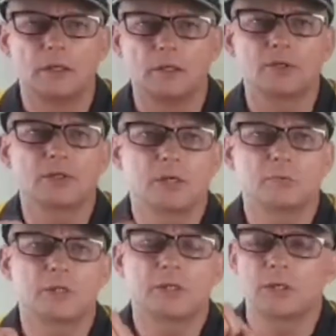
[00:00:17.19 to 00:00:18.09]
There is
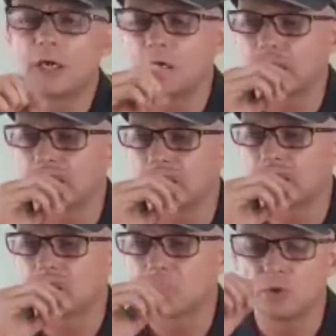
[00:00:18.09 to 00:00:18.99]
something
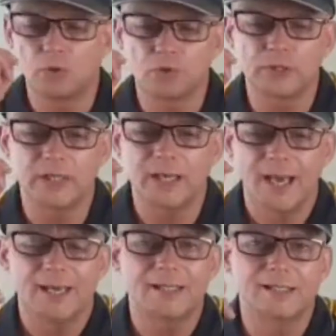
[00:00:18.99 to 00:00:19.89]
called the
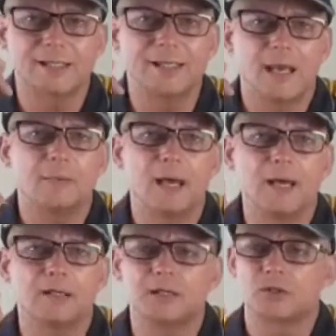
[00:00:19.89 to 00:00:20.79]
ACMA,